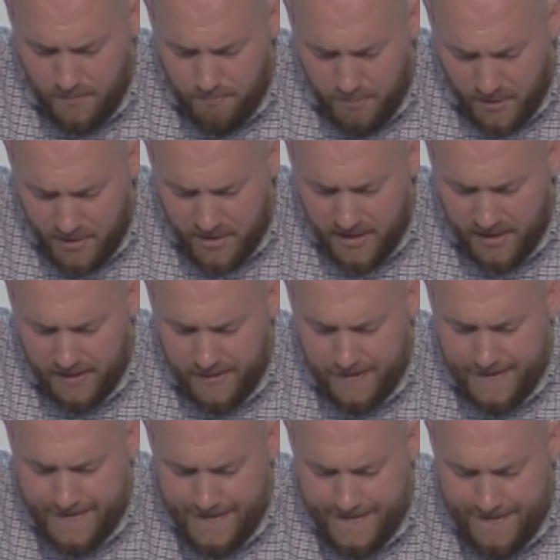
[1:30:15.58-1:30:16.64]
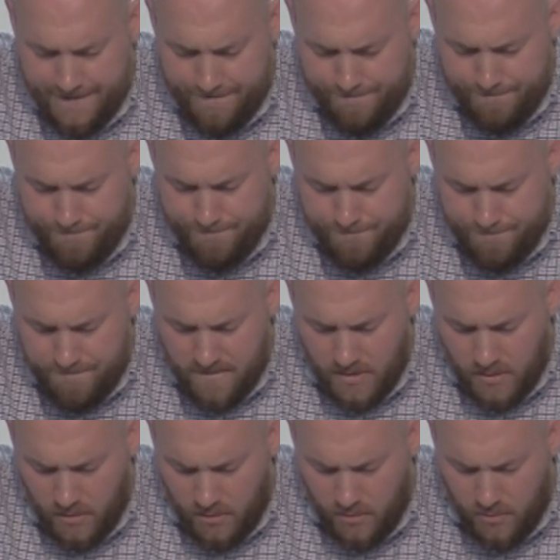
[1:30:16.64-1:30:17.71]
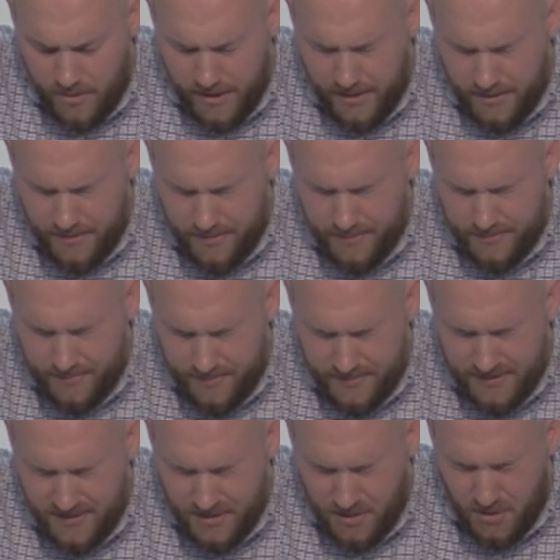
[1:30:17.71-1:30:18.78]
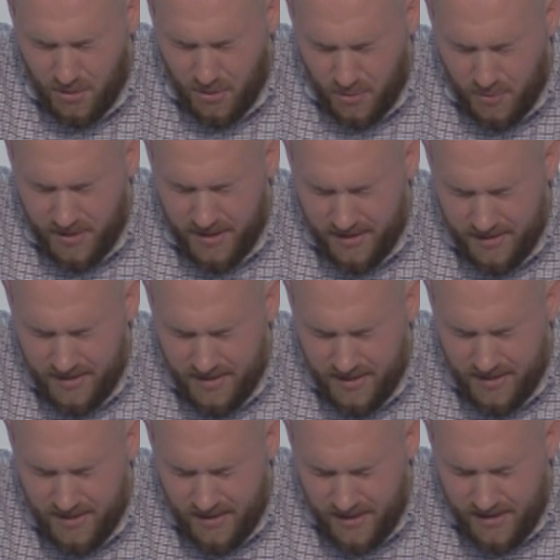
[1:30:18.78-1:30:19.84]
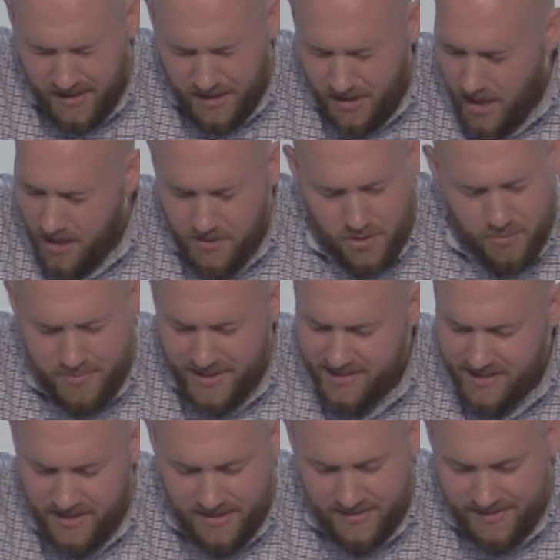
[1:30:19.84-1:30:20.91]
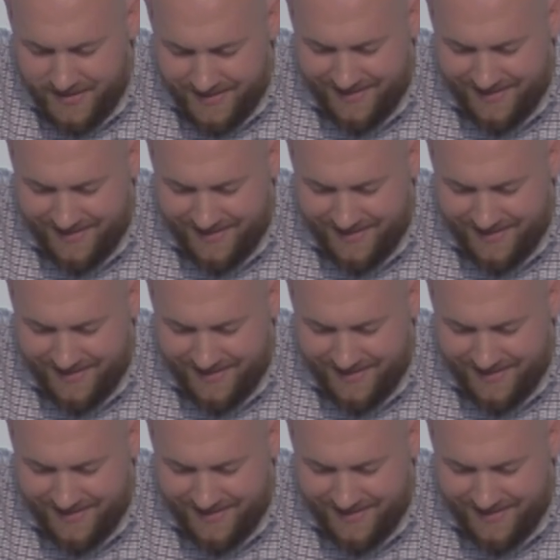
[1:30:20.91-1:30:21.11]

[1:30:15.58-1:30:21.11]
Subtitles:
burning, glory. Glory. You're not too busy.